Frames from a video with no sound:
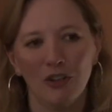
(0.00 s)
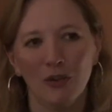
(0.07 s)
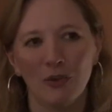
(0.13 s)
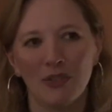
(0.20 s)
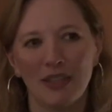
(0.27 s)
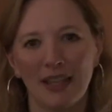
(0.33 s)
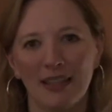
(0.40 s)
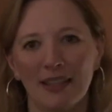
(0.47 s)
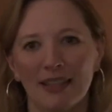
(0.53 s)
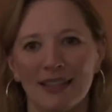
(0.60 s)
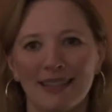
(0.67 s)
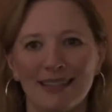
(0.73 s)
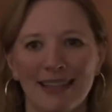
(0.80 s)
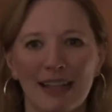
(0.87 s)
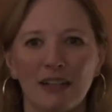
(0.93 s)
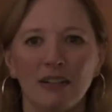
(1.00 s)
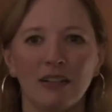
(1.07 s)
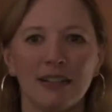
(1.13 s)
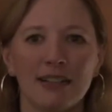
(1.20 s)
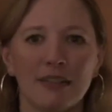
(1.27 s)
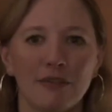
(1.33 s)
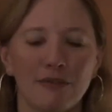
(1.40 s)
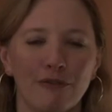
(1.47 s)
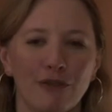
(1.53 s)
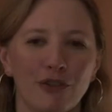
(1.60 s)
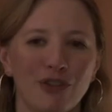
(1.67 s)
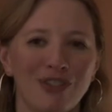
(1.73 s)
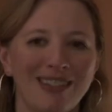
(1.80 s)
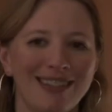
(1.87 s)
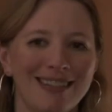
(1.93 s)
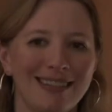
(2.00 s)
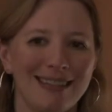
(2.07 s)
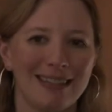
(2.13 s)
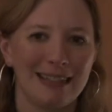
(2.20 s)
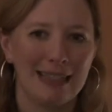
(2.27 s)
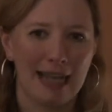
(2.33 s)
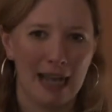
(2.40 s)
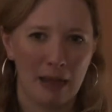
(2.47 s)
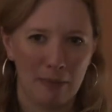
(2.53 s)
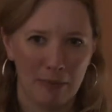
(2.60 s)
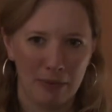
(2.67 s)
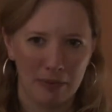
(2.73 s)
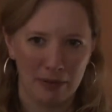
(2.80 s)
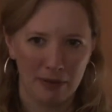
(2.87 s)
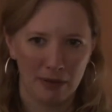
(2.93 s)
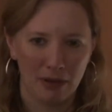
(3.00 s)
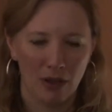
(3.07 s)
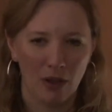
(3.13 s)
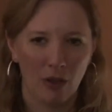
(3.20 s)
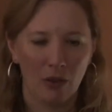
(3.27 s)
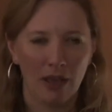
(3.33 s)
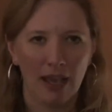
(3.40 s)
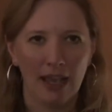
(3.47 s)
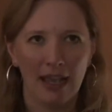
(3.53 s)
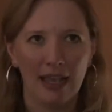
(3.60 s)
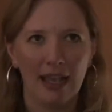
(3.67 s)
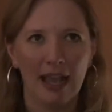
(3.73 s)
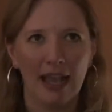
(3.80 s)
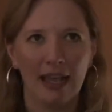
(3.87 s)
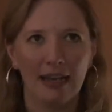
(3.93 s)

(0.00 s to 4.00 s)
you said that the signal is the first step, okay?